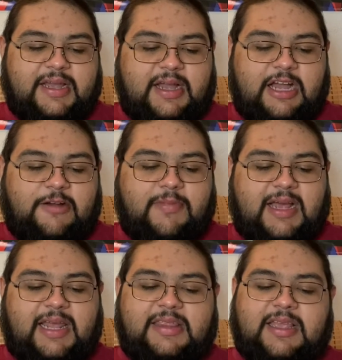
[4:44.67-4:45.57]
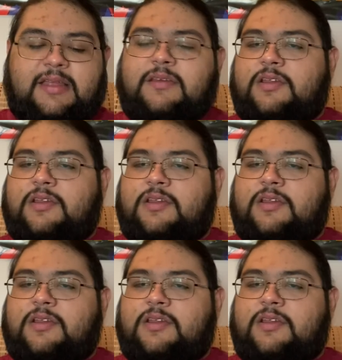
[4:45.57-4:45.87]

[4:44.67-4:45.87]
I like that,